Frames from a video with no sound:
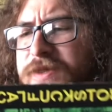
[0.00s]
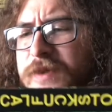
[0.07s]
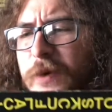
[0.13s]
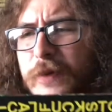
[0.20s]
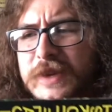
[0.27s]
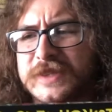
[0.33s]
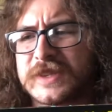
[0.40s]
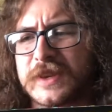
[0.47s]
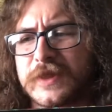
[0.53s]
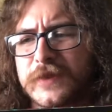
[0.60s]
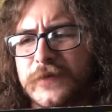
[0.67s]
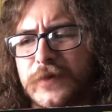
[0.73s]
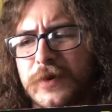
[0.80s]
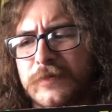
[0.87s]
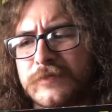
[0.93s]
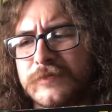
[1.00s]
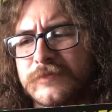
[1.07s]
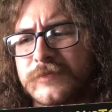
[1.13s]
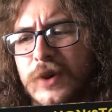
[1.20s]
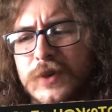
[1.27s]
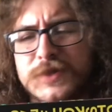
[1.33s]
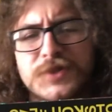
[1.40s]
I want to say they're from
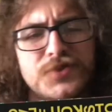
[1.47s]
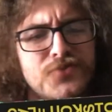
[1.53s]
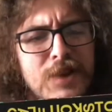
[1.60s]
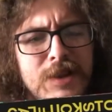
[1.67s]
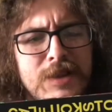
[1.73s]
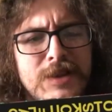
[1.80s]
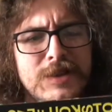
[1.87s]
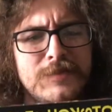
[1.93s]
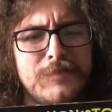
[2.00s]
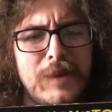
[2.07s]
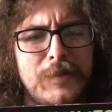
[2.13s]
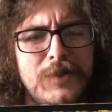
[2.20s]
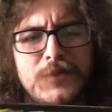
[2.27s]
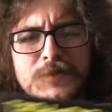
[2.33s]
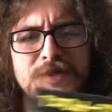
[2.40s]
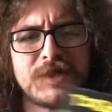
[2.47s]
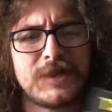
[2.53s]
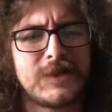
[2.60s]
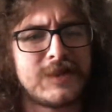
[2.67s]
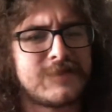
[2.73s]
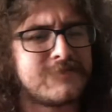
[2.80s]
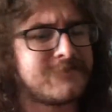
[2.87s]
Australia, maybe New
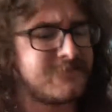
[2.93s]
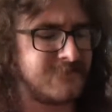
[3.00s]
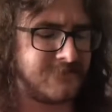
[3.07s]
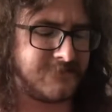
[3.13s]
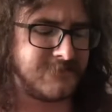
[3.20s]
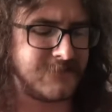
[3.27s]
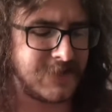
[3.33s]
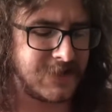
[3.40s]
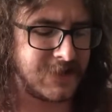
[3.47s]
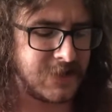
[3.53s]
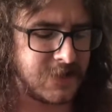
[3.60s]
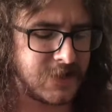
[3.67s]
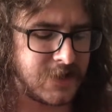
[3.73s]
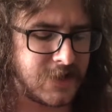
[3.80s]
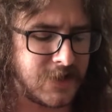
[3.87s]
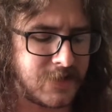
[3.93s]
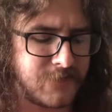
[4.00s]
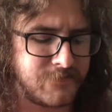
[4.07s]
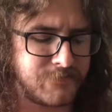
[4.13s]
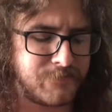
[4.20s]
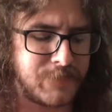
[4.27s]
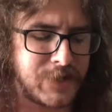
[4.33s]
Zealand,
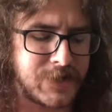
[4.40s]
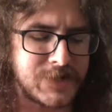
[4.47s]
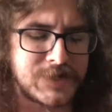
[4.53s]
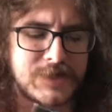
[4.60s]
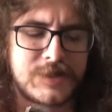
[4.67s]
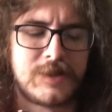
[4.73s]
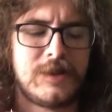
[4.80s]
but